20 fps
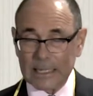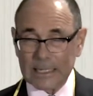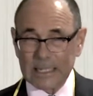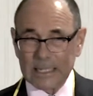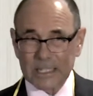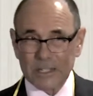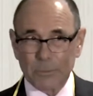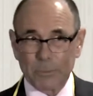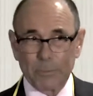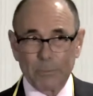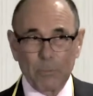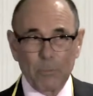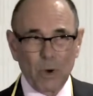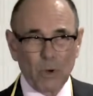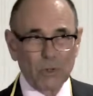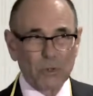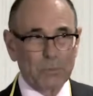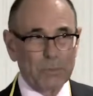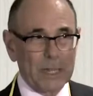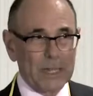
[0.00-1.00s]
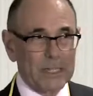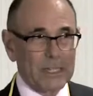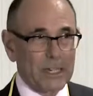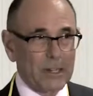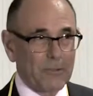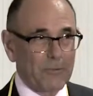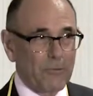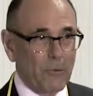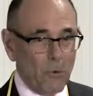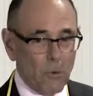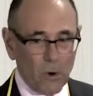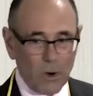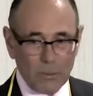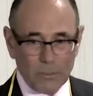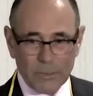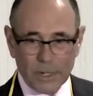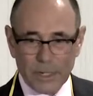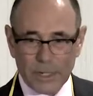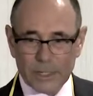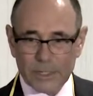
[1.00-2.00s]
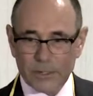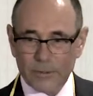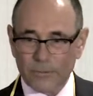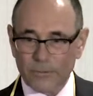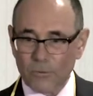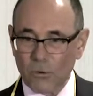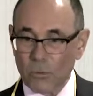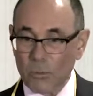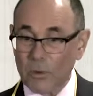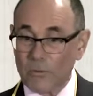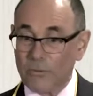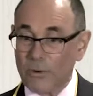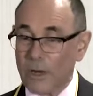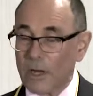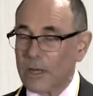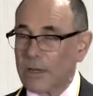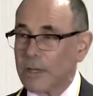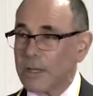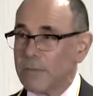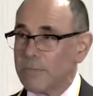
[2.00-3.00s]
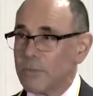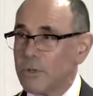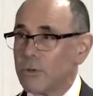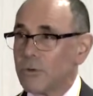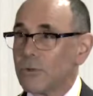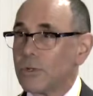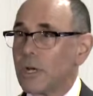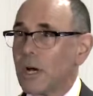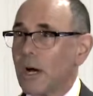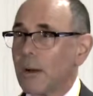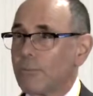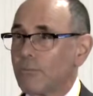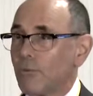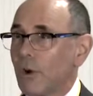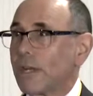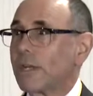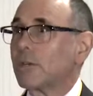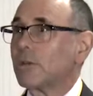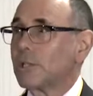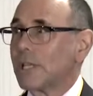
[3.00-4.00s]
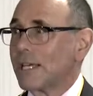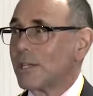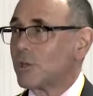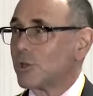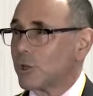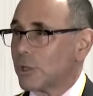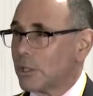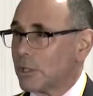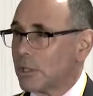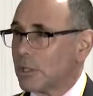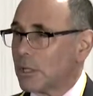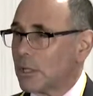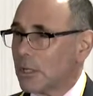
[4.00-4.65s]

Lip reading: In its most basic form, it's a form of immune upregulation.